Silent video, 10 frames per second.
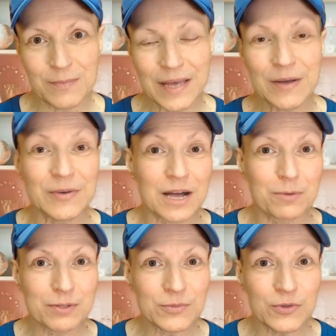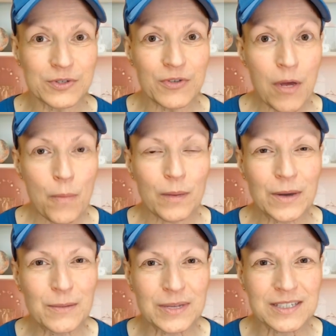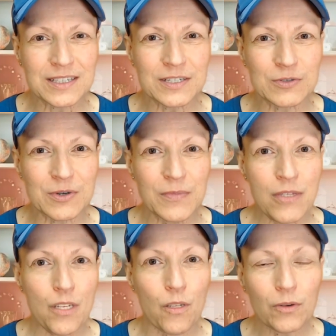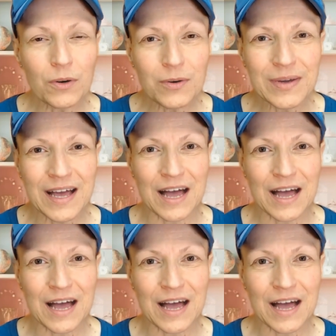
Back when I was bootstrapping my business from zero,